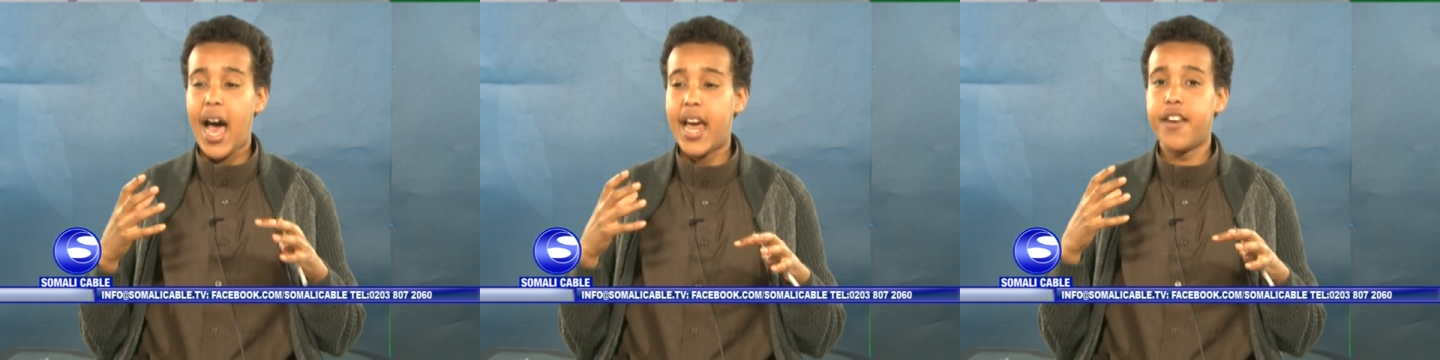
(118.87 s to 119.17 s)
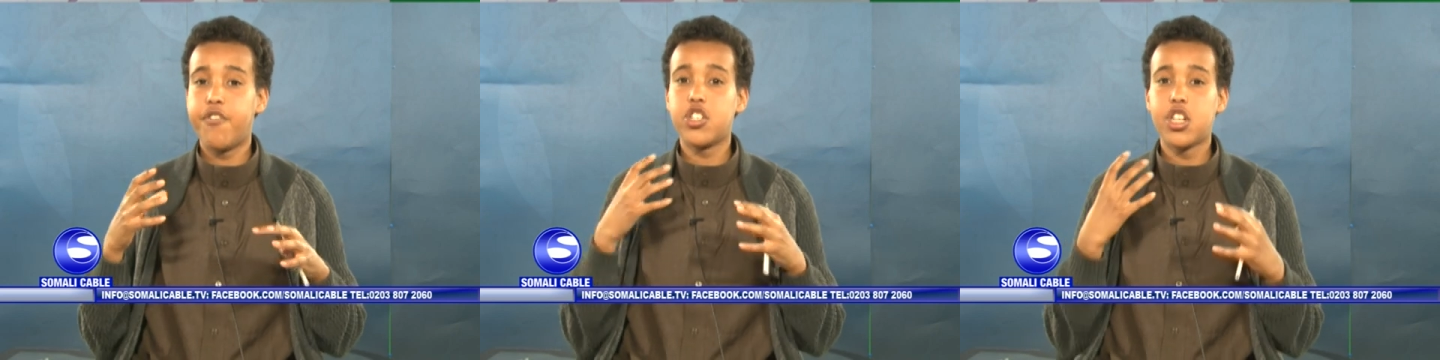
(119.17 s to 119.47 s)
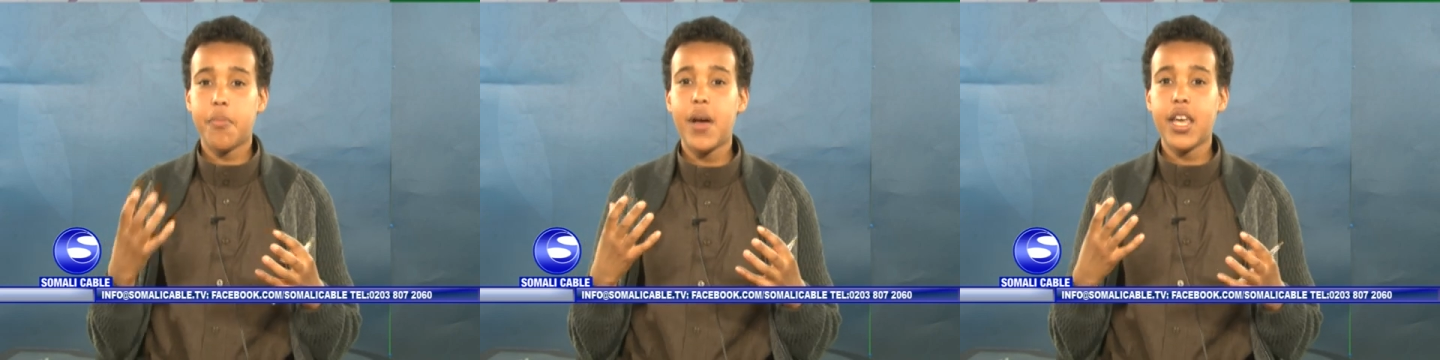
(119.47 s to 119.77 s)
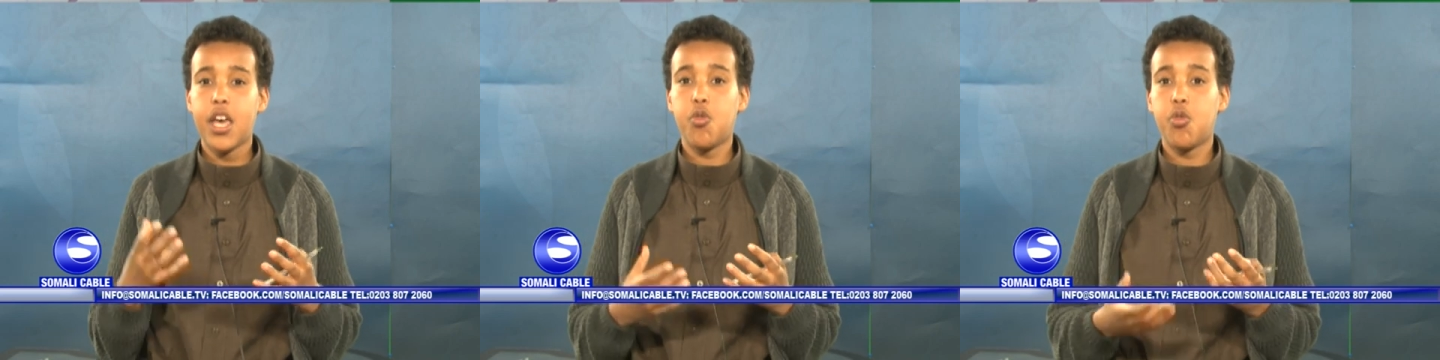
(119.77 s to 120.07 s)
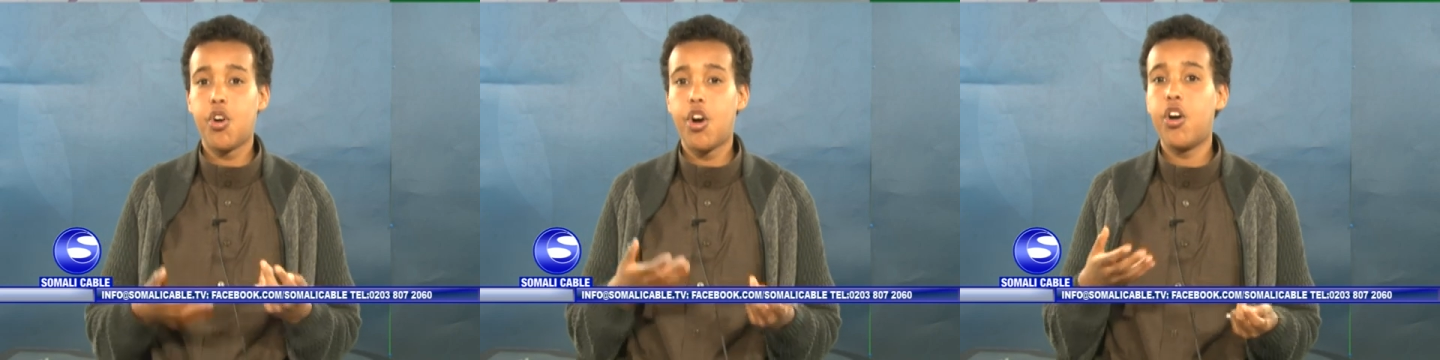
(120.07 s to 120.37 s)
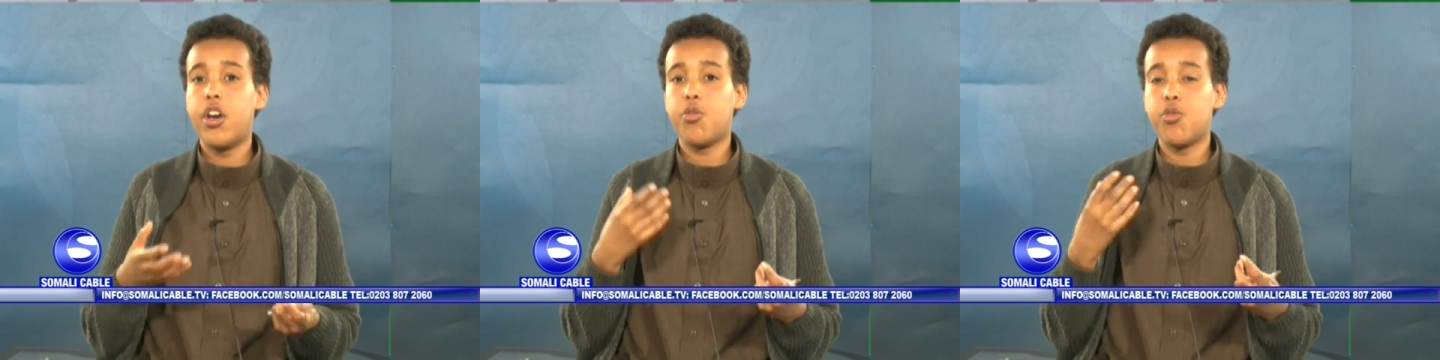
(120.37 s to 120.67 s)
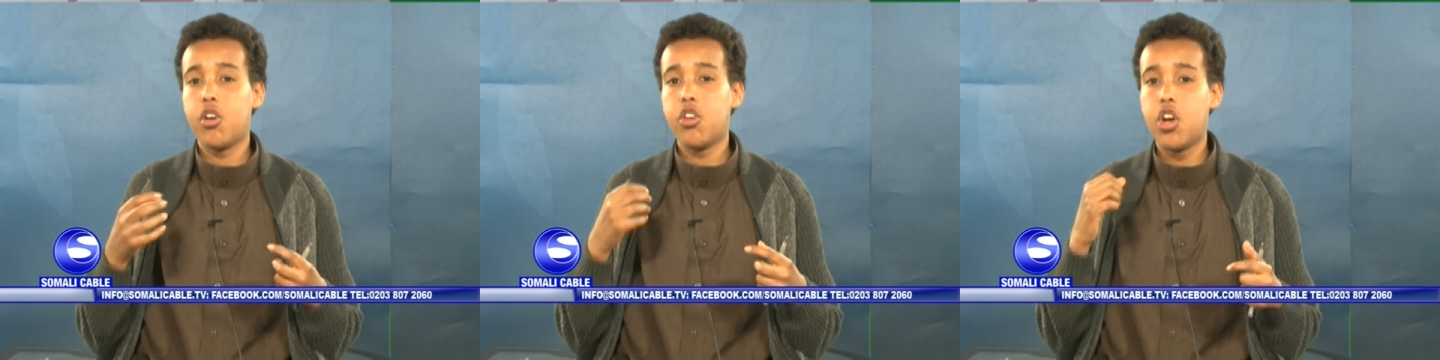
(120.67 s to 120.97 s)
and for Sharma ke
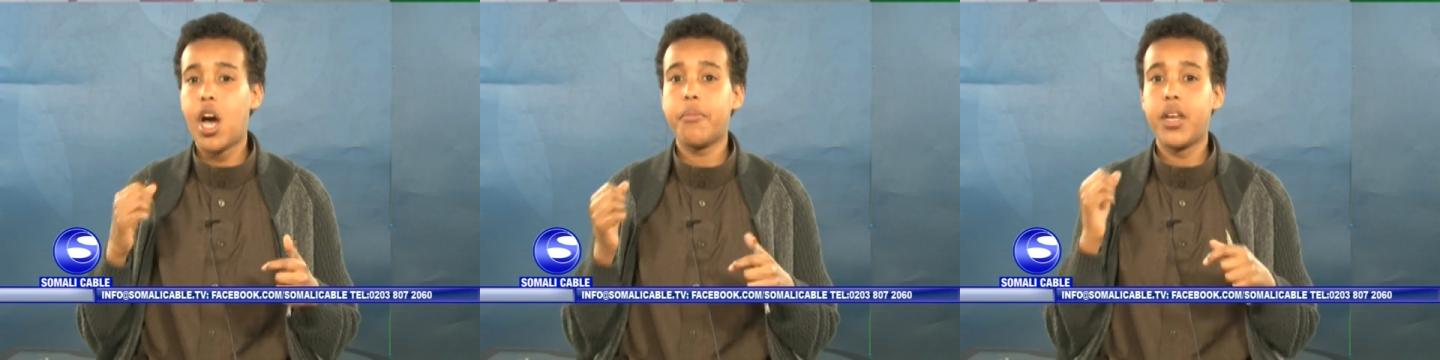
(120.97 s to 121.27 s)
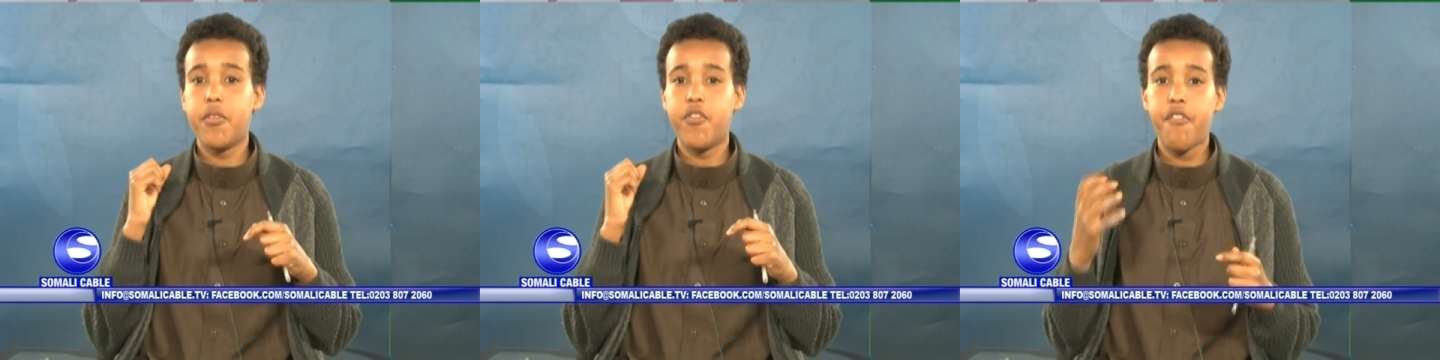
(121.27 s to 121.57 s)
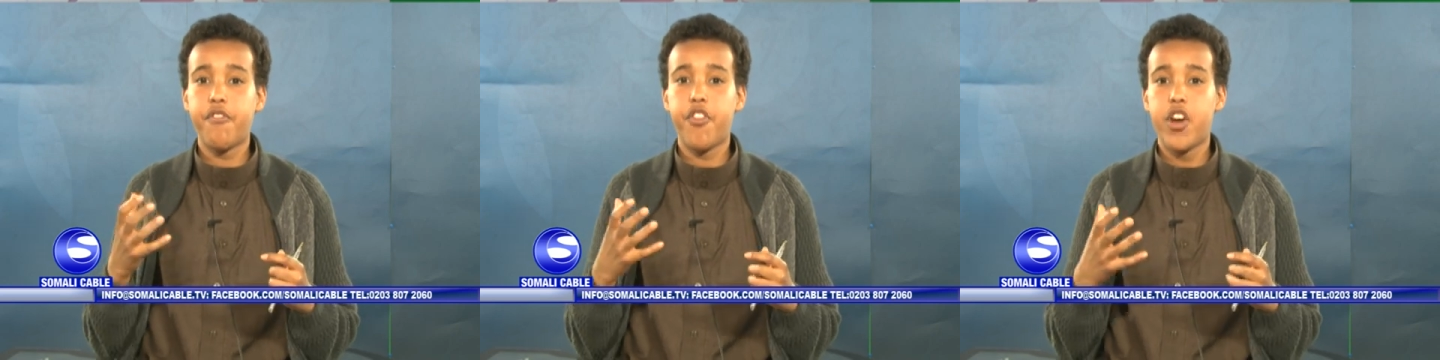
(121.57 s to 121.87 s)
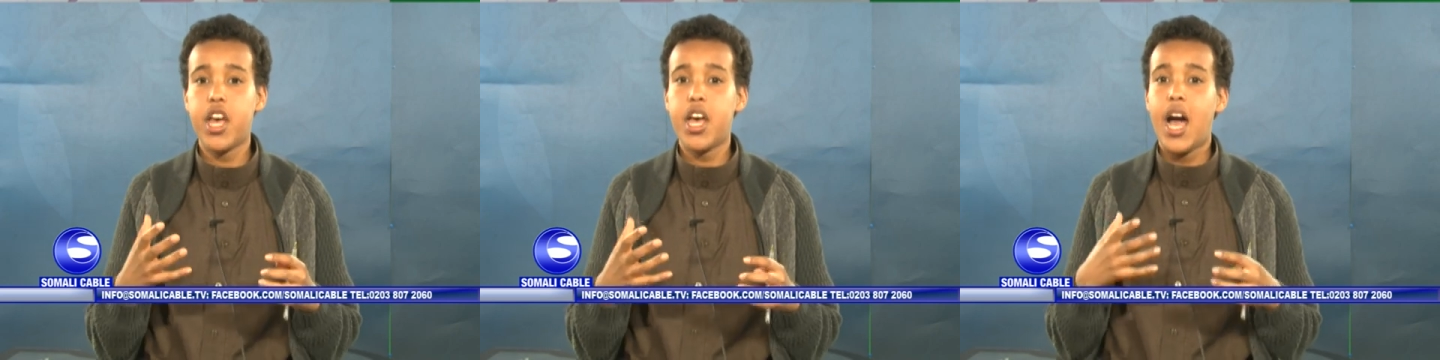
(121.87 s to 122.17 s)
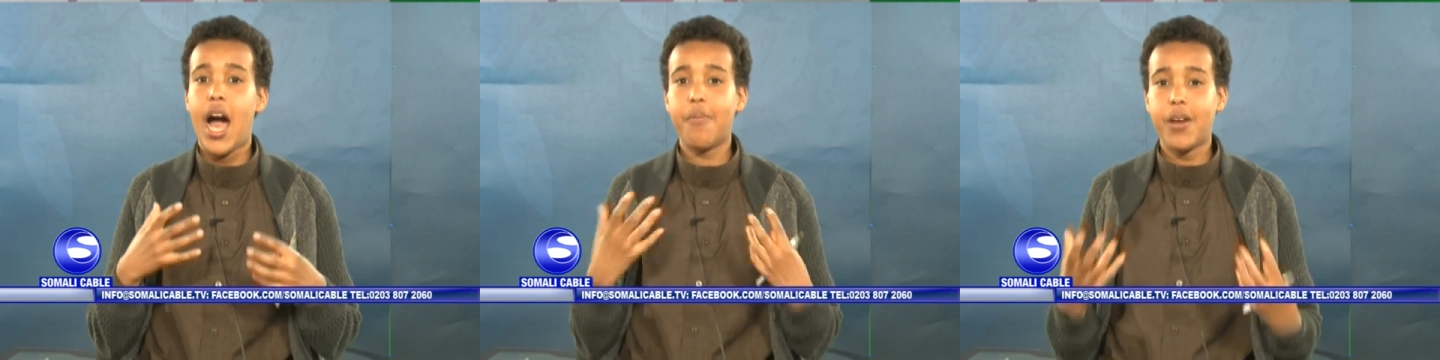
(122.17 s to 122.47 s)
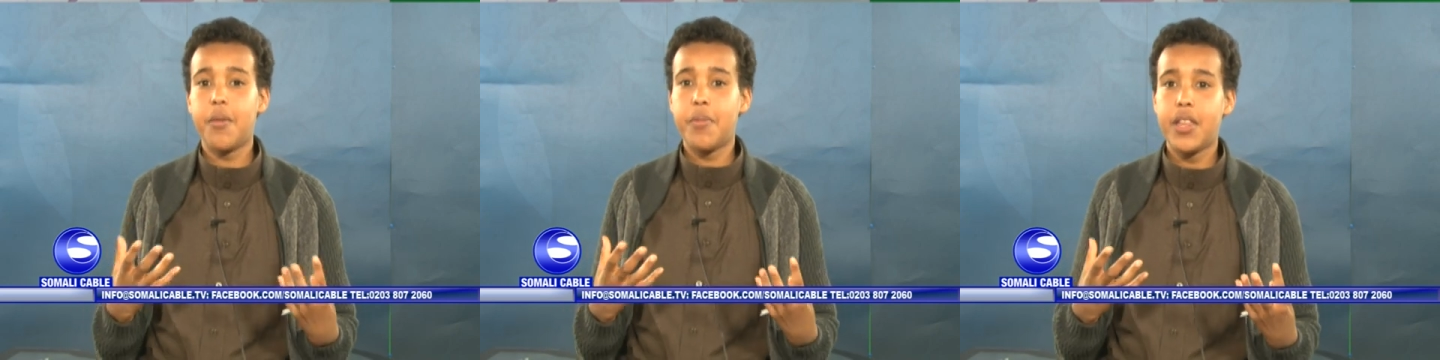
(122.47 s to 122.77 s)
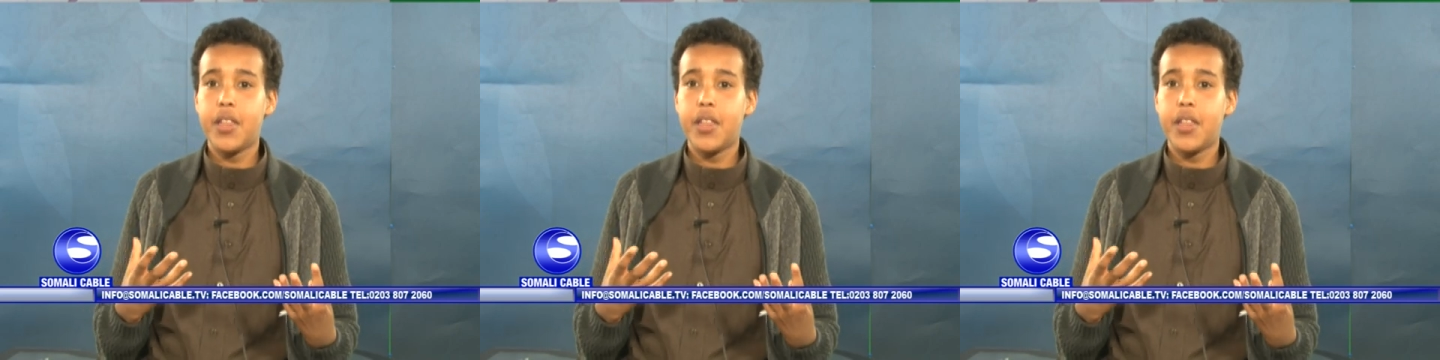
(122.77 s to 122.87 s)
you know I'm gonna run for it. I'm gonna be